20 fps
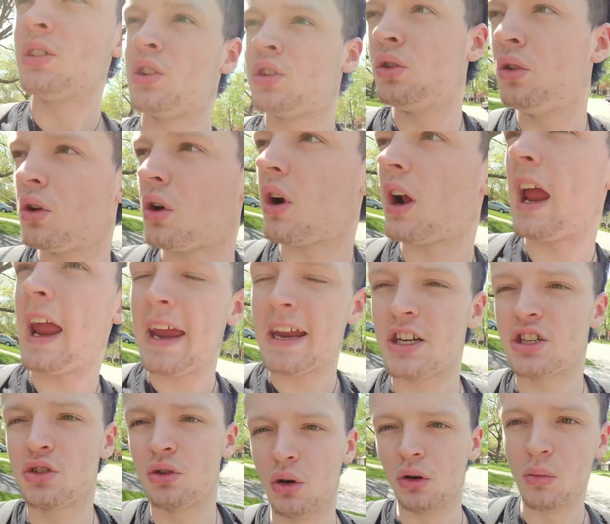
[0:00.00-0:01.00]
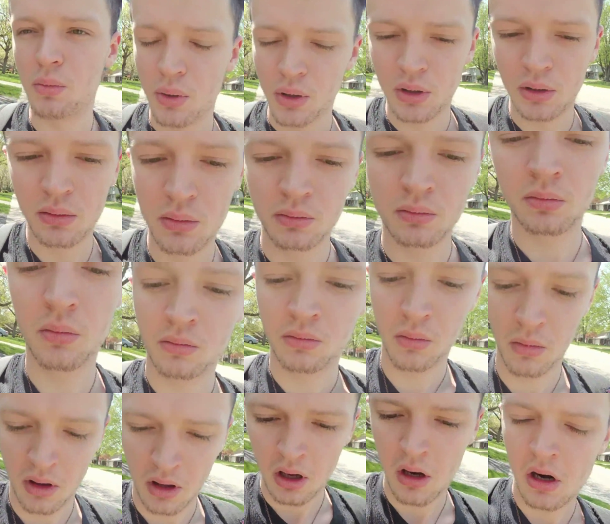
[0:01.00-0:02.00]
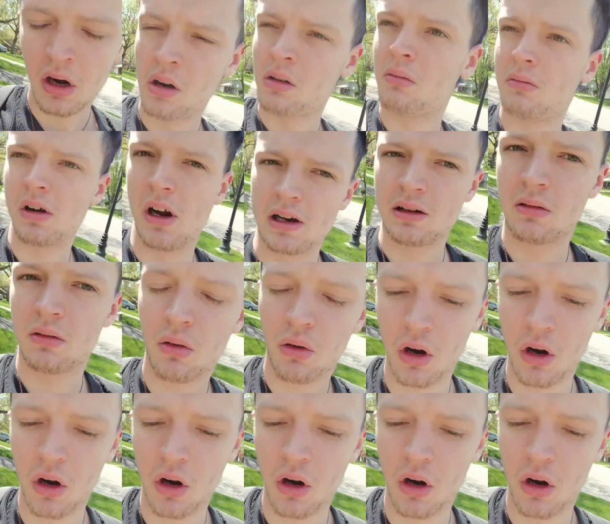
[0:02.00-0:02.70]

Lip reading: to your age group, right?